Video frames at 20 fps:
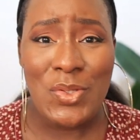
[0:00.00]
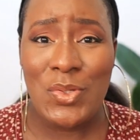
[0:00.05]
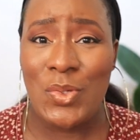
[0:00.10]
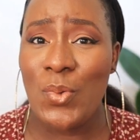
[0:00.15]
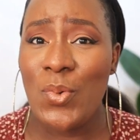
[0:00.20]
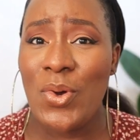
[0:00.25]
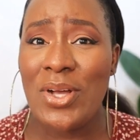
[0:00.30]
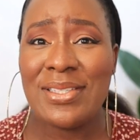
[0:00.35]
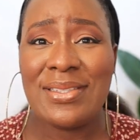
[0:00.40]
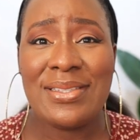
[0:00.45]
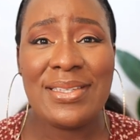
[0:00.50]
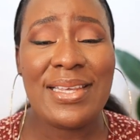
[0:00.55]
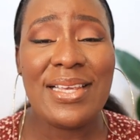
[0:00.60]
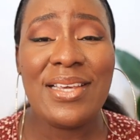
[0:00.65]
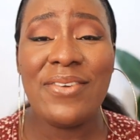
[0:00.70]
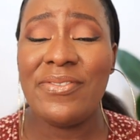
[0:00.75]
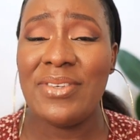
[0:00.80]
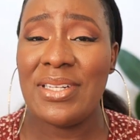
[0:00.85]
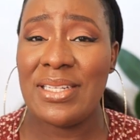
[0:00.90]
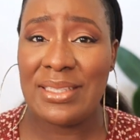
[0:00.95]
towards
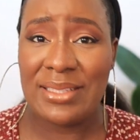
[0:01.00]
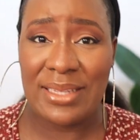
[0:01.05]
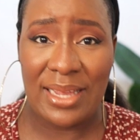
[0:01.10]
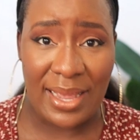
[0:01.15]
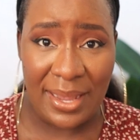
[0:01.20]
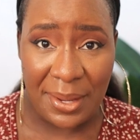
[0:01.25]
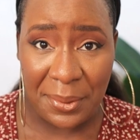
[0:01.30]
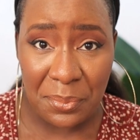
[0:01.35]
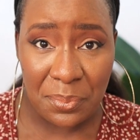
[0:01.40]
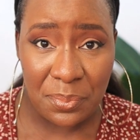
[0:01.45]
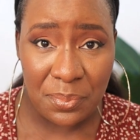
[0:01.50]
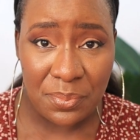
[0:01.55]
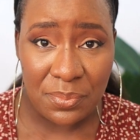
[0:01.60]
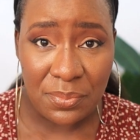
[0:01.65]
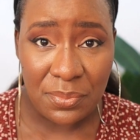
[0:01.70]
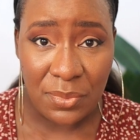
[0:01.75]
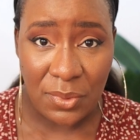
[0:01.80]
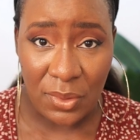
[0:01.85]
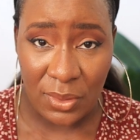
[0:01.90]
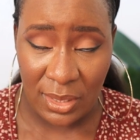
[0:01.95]
the evening time,
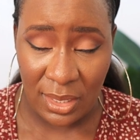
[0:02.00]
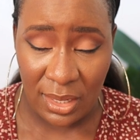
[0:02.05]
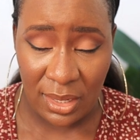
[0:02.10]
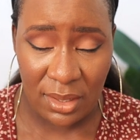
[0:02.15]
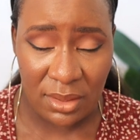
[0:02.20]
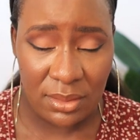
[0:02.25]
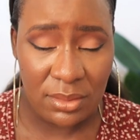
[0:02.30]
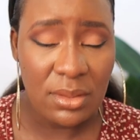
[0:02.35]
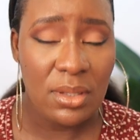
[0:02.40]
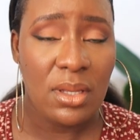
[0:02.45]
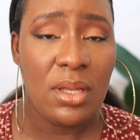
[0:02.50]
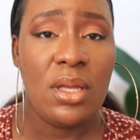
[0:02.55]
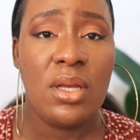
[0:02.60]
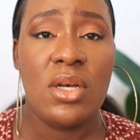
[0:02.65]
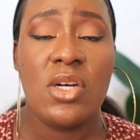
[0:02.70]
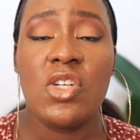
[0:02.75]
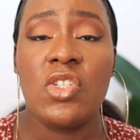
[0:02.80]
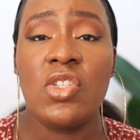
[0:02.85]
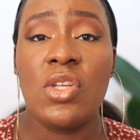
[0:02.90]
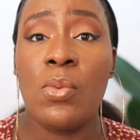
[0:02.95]
okay,
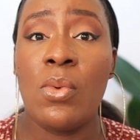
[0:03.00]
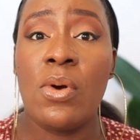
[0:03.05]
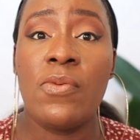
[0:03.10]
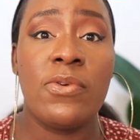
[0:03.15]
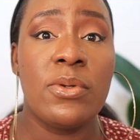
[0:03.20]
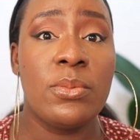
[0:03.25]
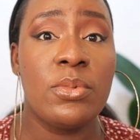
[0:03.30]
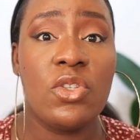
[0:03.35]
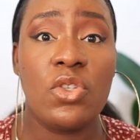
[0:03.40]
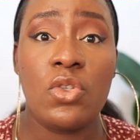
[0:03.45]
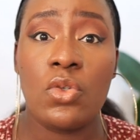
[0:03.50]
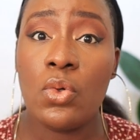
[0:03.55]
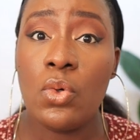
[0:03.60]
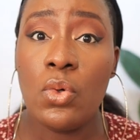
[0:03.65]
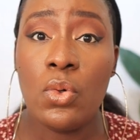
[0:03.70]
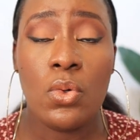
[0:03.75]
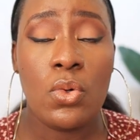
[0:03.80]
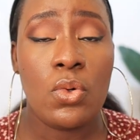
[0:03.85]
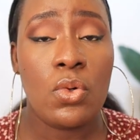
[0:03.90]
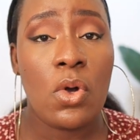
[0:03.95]
someone from the
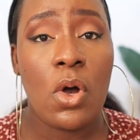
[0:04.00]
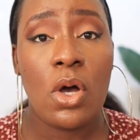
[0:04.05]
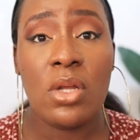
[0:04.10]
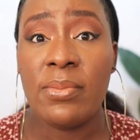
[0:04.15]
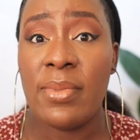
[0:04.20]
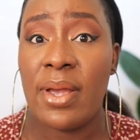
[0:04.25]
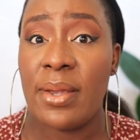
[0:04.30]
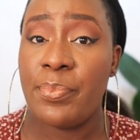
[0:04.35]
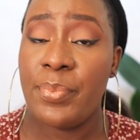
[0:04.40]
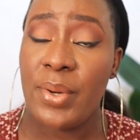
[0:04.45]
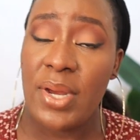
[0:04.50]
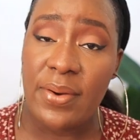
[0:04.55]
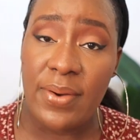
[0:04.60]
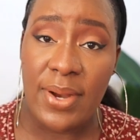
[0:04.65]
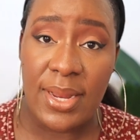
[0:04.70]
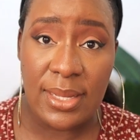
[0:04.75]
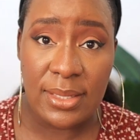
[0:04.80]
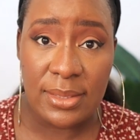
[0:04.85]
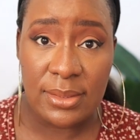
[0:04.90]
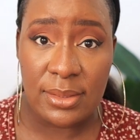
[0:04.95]
school called my
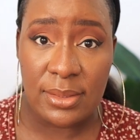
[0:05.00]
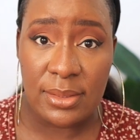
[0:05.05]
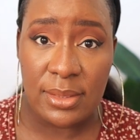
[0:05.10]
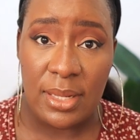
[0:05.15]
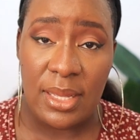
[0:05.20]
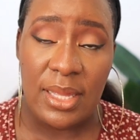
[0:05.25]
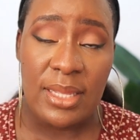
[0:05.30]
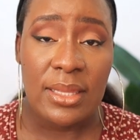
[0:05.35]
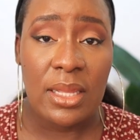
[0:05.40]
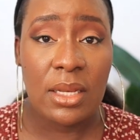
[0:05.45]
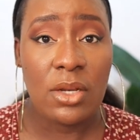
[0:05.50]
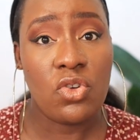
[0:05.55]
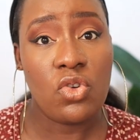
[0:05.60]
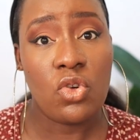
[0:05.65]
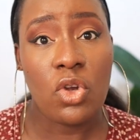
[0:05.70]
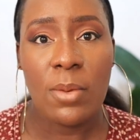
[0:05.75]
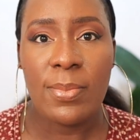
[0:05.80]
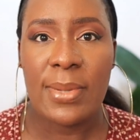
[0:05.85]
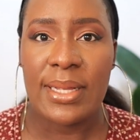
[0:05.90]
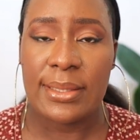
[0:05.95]
parents that they
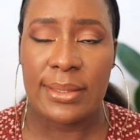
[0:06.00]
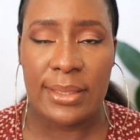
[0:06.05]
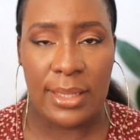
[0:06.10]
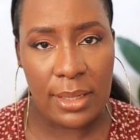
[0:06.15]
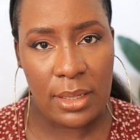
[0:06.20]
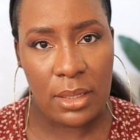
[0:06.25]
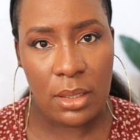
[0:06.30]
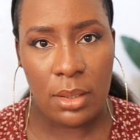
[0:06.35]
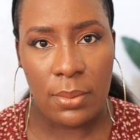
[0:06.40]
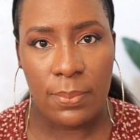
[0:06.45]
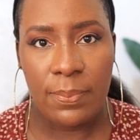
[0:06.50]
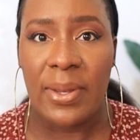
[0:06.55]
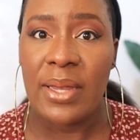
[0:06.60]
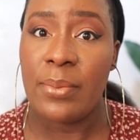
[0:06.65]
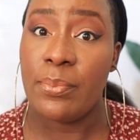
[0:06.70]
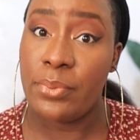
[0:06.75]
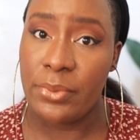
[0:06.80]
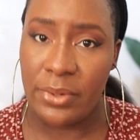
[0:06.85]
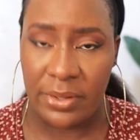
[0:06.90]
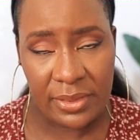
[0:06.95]
should come and take
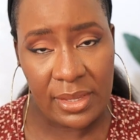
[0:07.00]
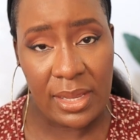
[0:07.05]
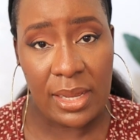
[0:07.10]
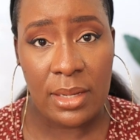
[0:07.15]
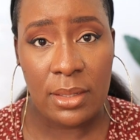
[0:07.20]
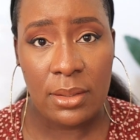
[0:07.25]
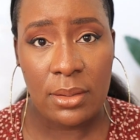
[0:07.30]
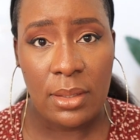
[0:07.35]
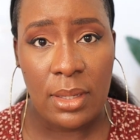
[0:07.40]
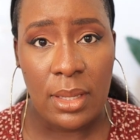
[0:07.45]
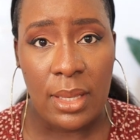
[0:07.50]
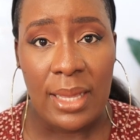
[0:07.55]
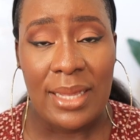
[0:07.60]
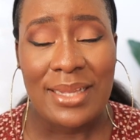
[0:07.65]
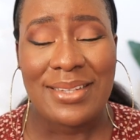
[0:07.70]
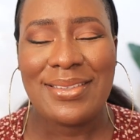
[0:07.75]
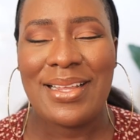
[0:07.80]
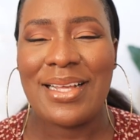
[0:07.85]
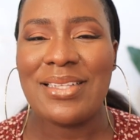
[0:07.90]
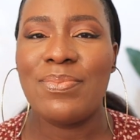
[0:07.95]
my brother,
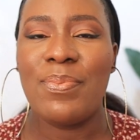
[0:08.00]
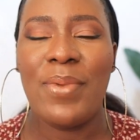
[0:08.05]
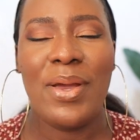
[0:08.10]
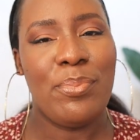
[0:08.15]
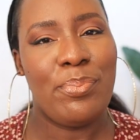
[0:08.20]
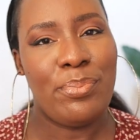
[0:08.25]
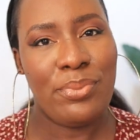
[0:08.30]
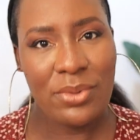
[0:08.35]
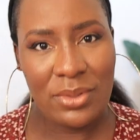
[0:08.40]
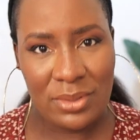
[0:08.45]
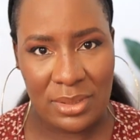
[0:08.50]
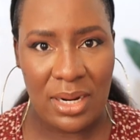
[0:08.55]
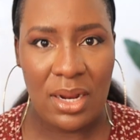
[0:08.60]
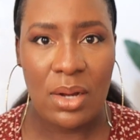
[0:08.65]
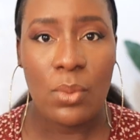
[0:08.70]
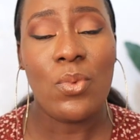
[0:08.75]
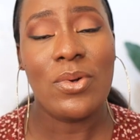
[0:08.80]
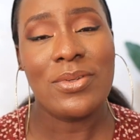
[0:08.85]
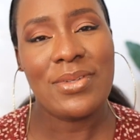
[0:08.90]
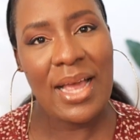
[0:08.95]
that my
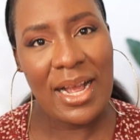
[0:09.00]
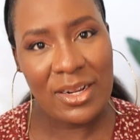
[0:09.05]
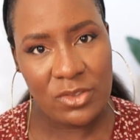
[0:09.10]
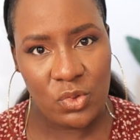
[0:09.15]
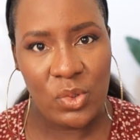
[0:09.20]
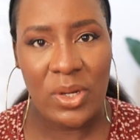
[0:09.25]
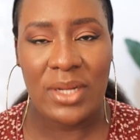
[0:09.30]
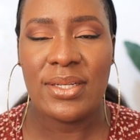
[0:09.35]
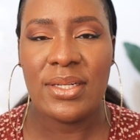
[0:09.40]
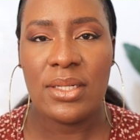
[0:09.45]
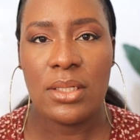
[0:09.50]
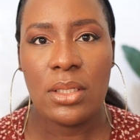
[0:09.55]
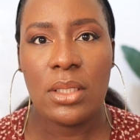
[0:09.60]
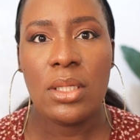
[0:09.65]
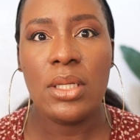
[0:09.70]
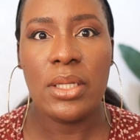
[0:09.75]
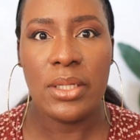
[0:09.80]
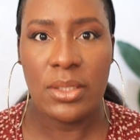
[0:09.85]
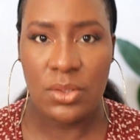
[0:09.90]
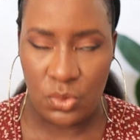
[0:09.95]
brother was actually
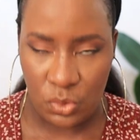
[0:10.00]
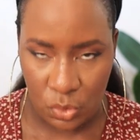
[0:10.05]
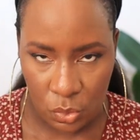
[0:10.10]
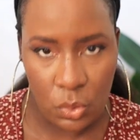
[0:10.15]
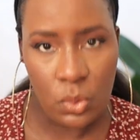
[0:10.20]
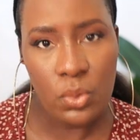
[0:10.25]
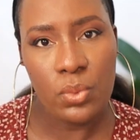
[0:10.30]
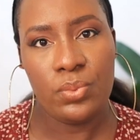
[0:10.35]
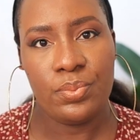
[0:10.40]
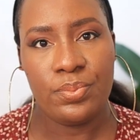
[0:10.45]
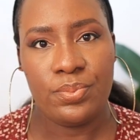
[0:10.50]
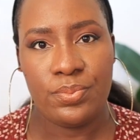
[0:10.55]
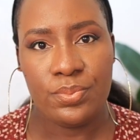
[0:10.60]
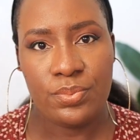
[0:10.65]
in school.